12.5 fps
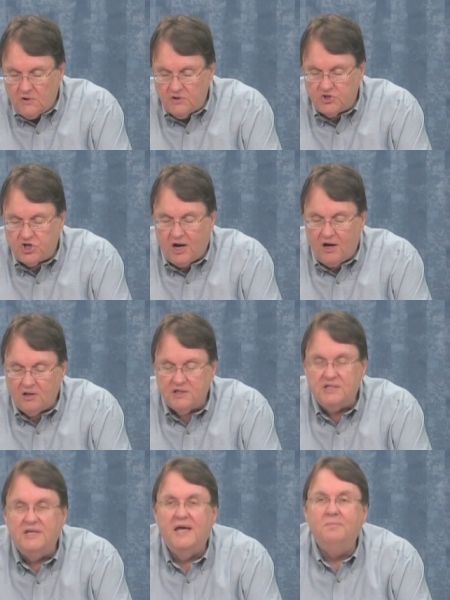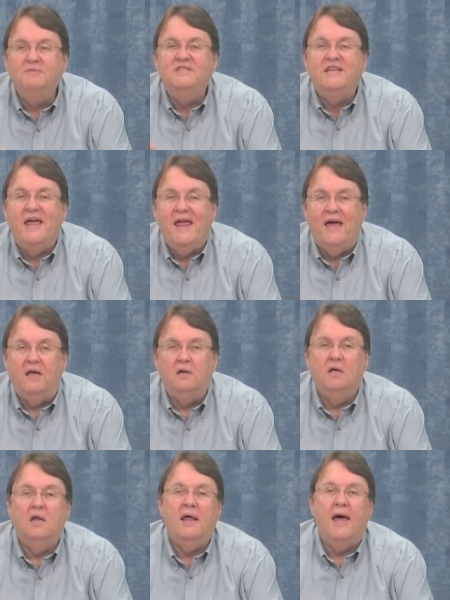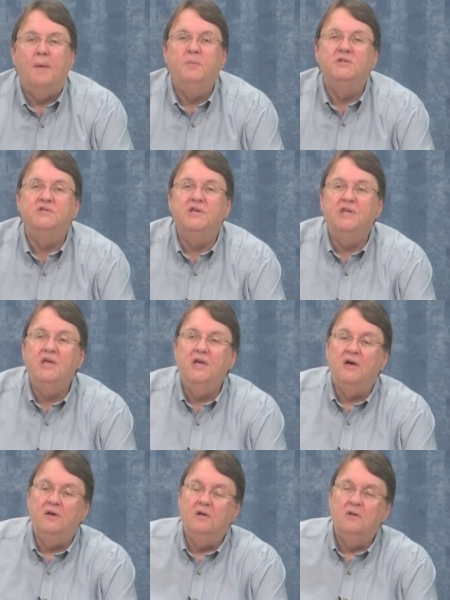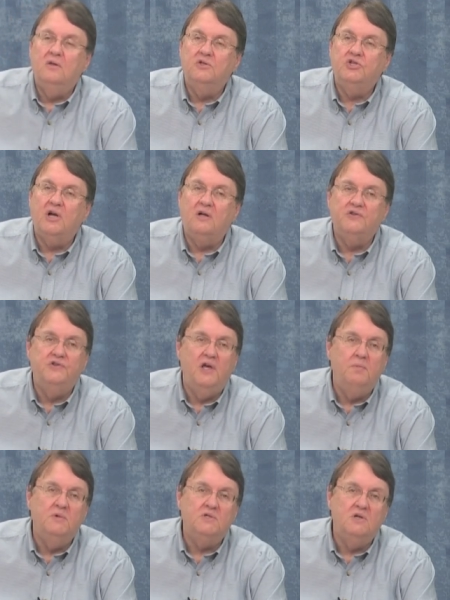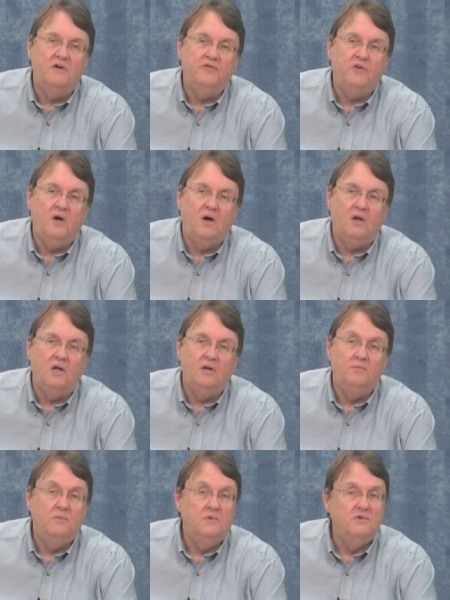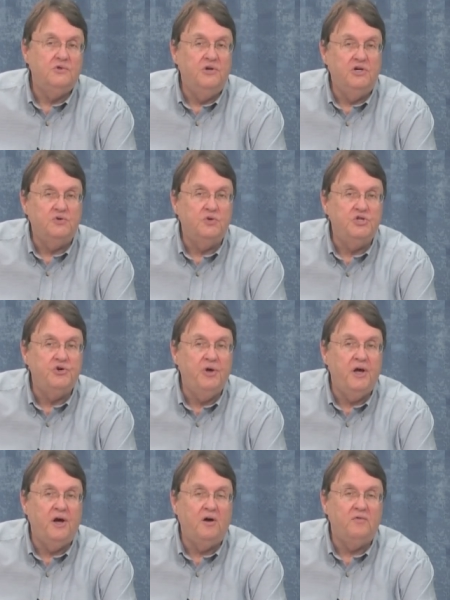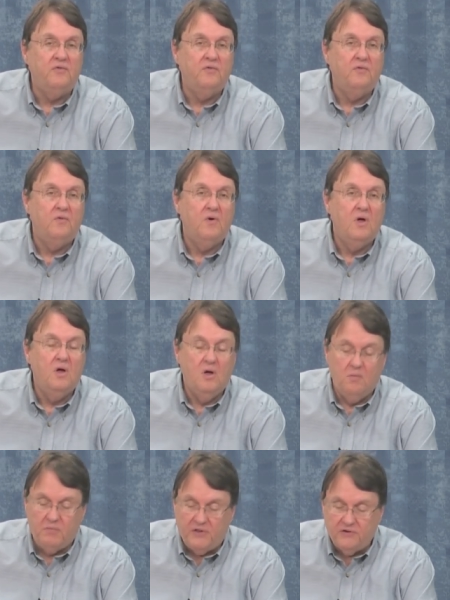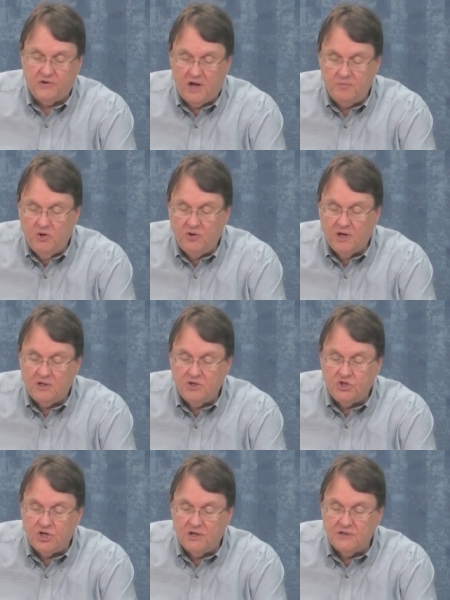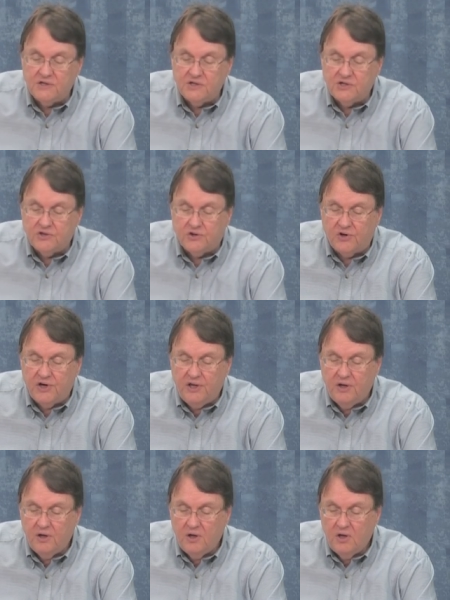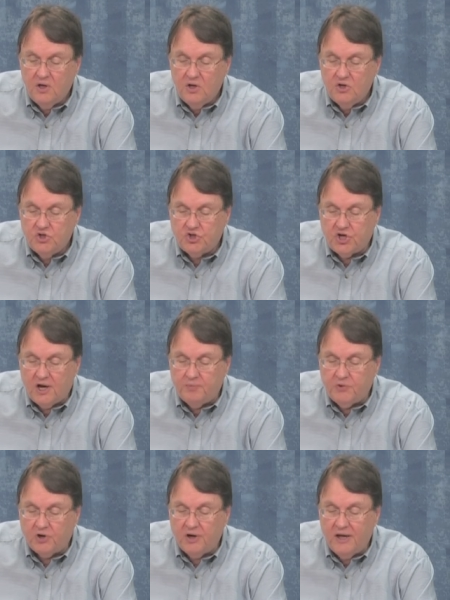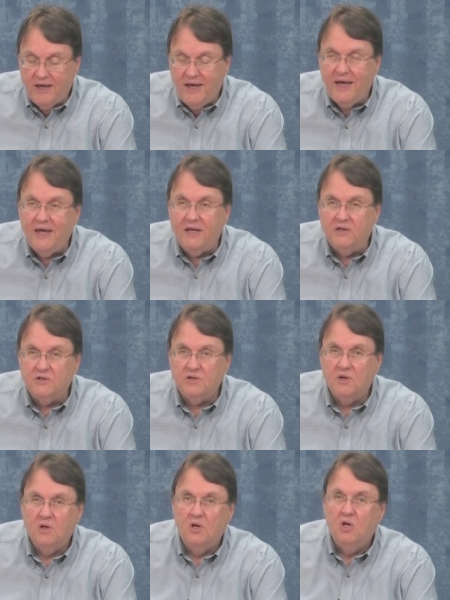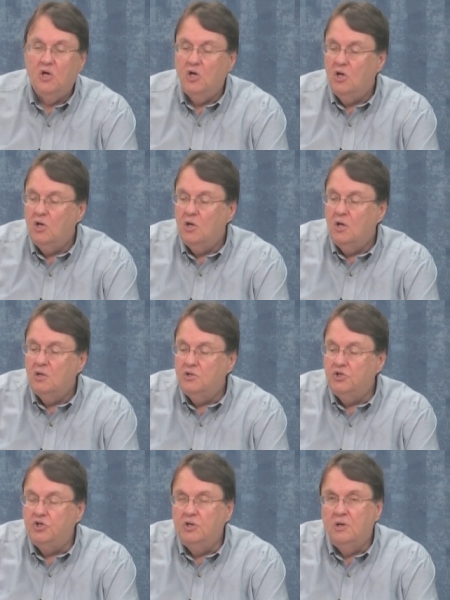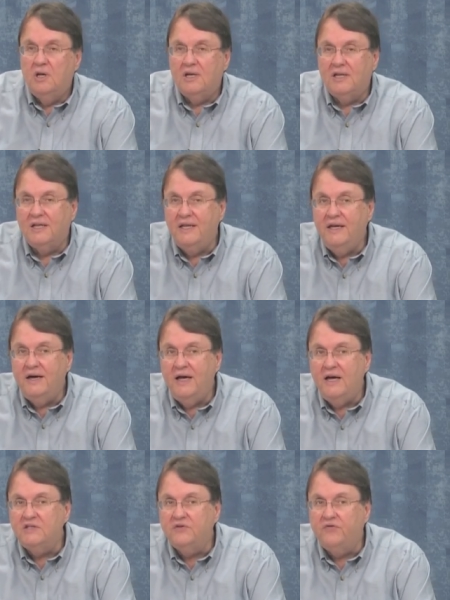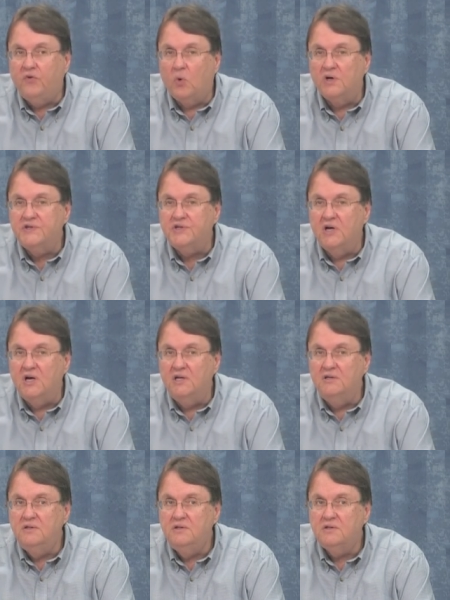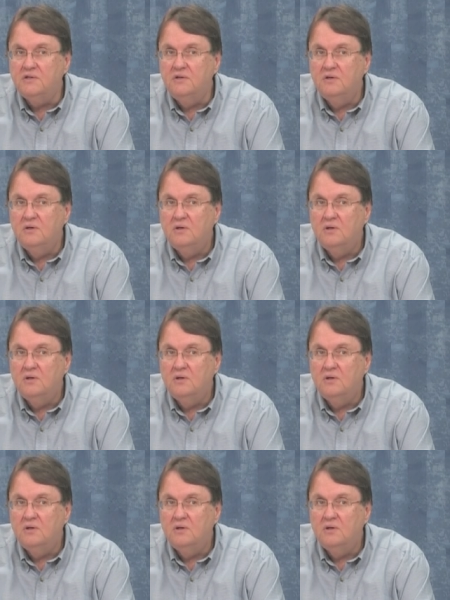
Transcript: the child is named Dan. It happens again. The child's name is Naphtali. So here's what you have by the time you get to Genesis 30, chapter 8. Leah has four sons.